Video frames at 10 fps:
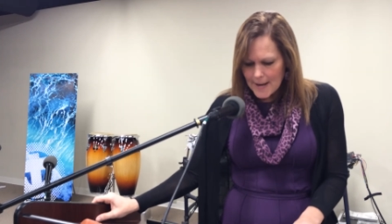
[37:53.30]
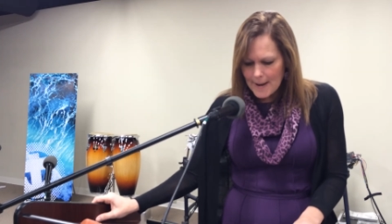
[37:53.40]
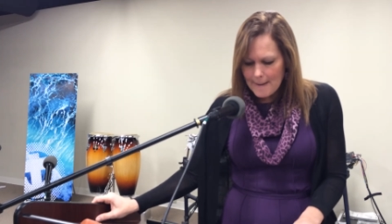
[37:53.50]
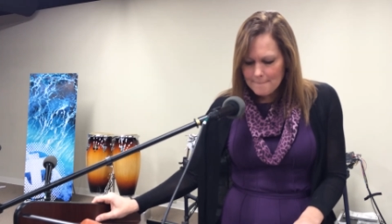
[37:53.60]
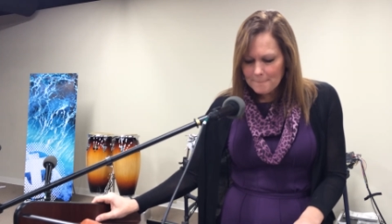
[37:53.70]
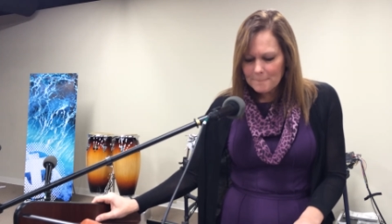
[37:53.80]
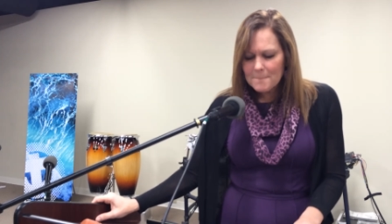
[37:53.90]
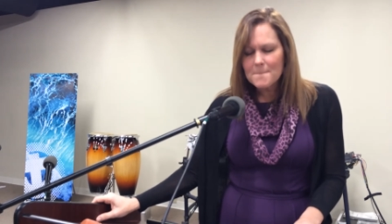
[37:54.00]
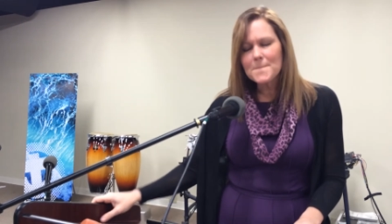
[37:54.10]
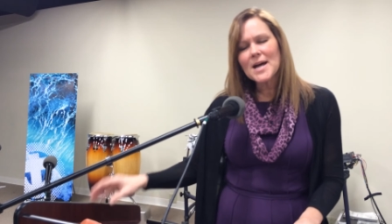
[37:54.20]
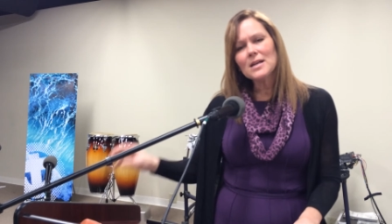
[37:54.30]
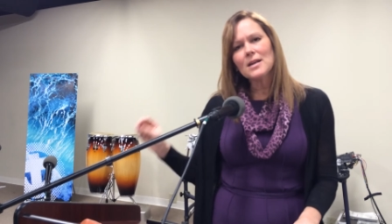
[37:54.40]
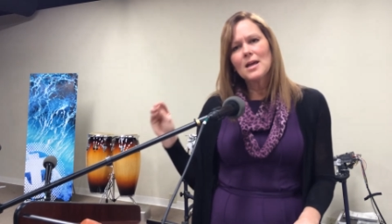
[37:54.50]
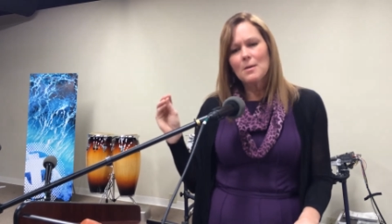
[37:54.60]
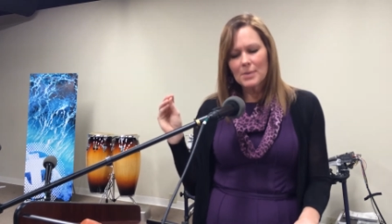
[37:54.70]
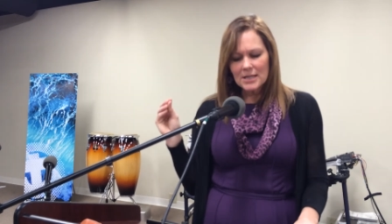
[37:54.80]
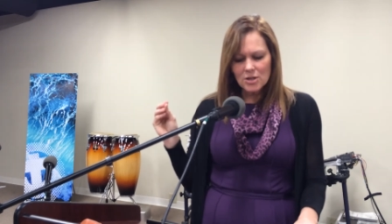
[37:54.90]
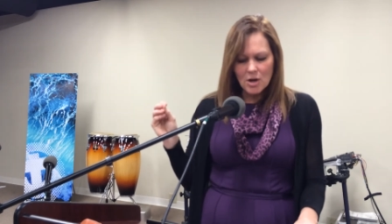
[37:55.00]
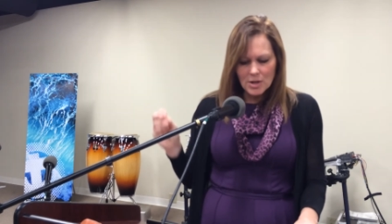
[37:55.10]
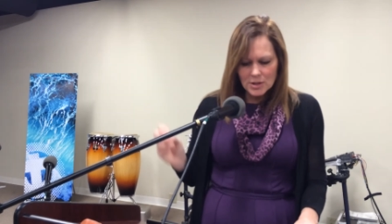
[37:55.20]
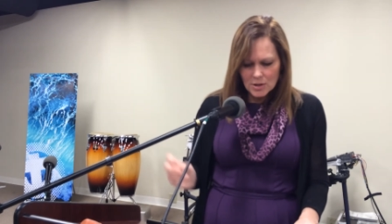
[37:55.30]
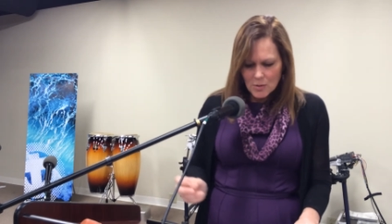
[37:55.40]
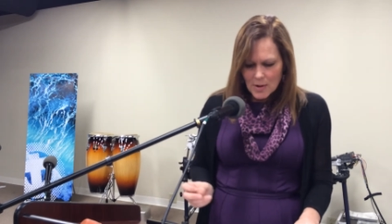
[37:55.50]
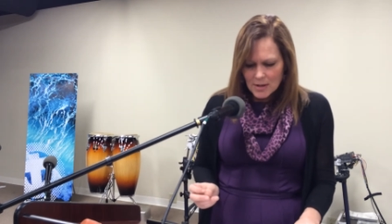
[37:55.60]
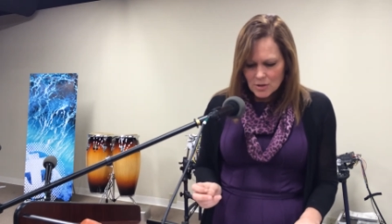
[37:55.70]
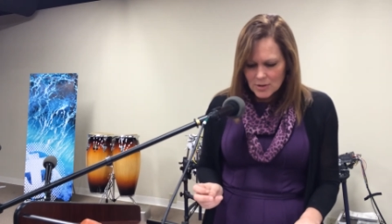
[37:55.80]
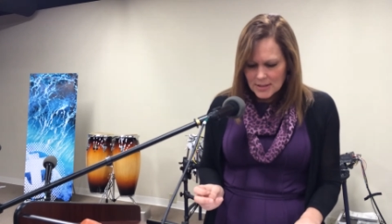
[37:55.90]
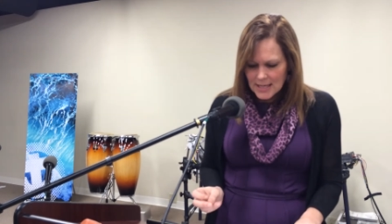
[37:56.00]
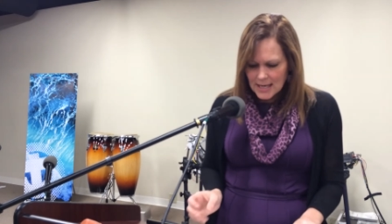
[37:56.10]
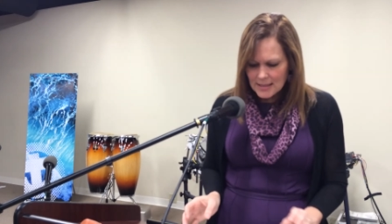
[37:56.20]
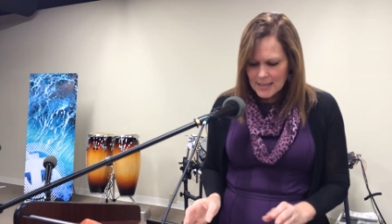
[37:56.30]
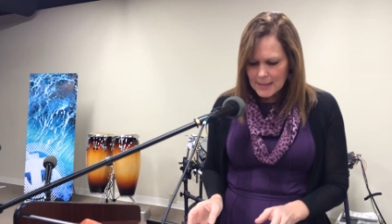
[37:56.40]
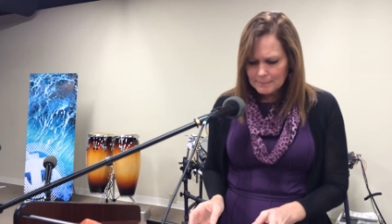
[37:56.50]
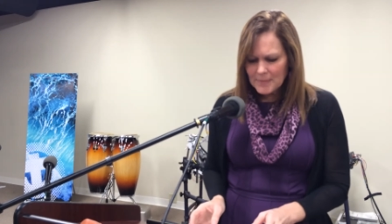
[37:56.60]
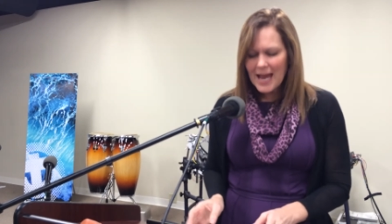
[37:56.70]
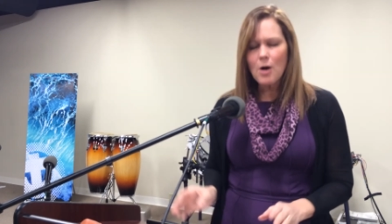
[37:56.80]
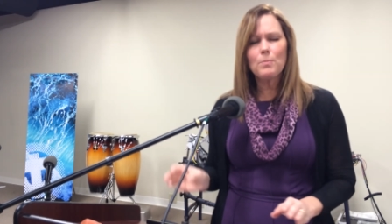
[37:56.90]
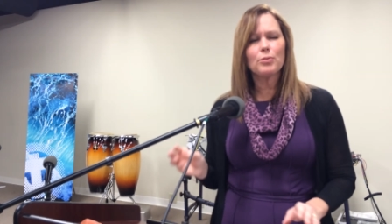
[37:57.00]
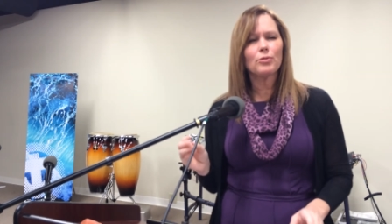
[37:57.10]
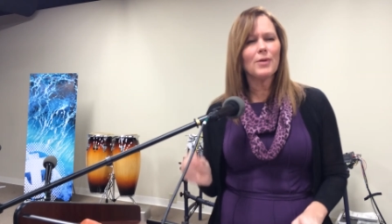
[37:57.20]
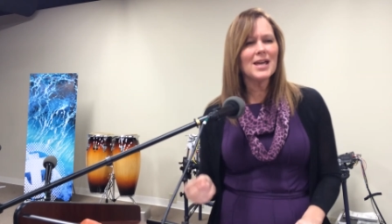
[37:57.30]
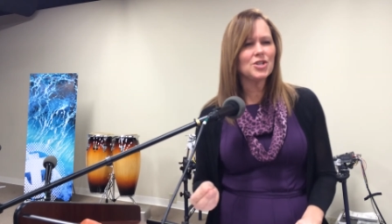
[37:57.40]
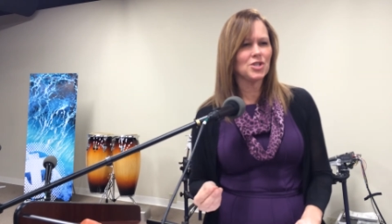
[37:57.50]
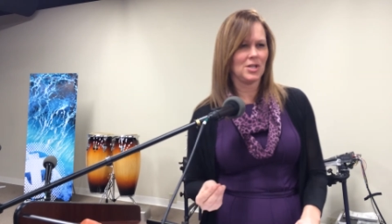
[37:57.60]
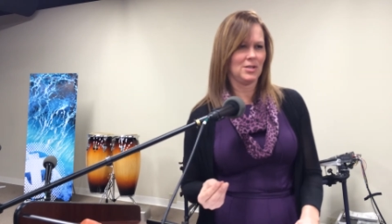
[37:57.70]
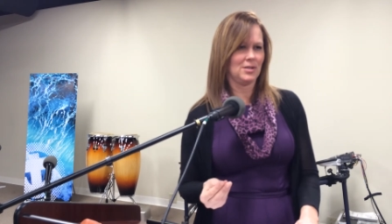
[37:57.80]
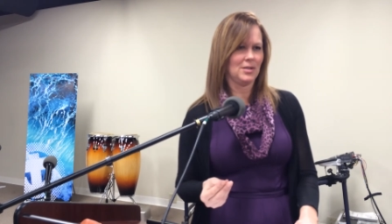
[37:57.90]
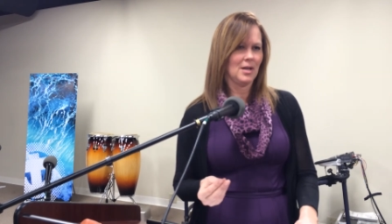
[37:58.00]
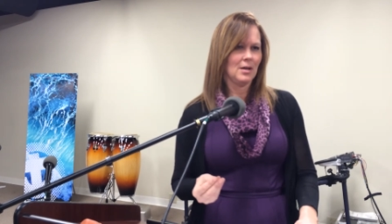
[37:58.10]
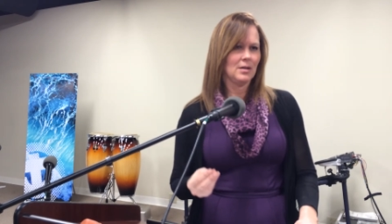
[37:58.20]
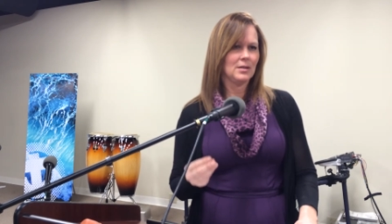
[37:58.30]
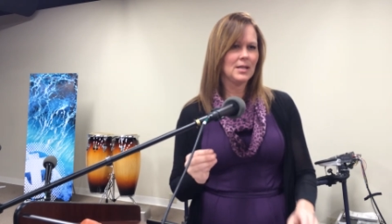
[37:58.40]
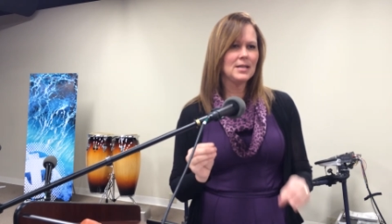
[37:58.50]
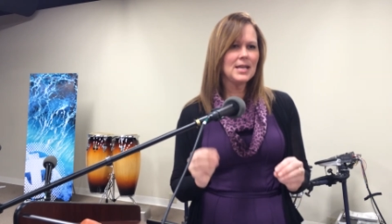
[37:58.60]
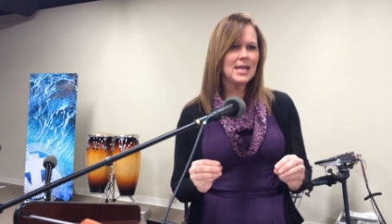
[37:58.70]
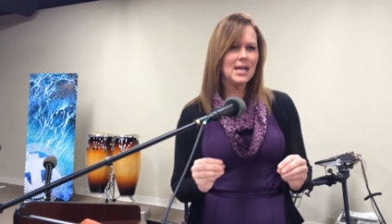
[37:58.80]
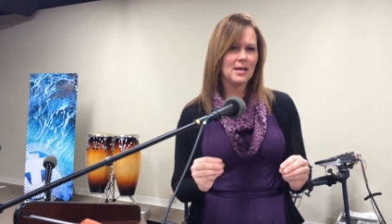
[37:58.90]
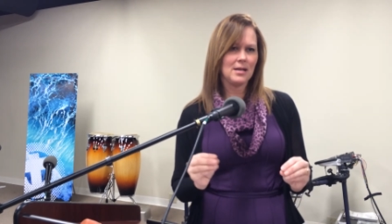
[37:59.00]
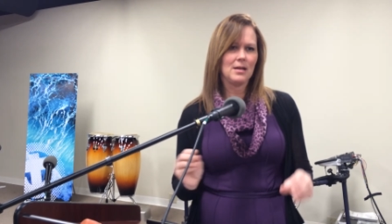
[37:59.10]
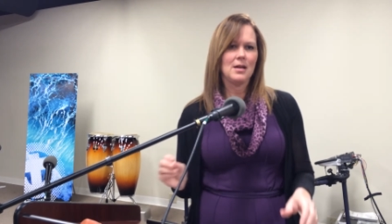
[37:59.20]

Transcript: Um, but, but it's also understanding how precious the need